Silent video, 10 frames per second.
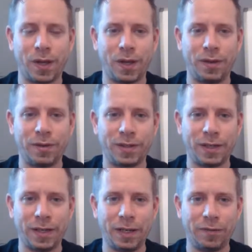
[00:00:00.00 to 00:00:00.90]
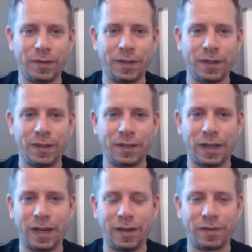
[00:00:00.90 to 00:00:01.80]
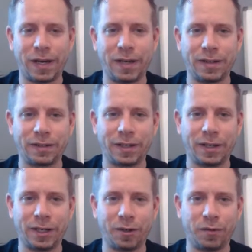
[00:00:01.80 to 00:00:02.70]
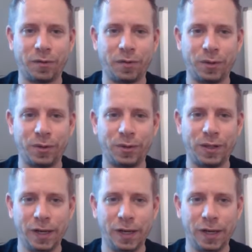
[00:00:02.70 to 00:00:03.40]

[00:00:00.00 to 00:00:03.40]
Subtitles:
And lift the left leg slightly off the floor,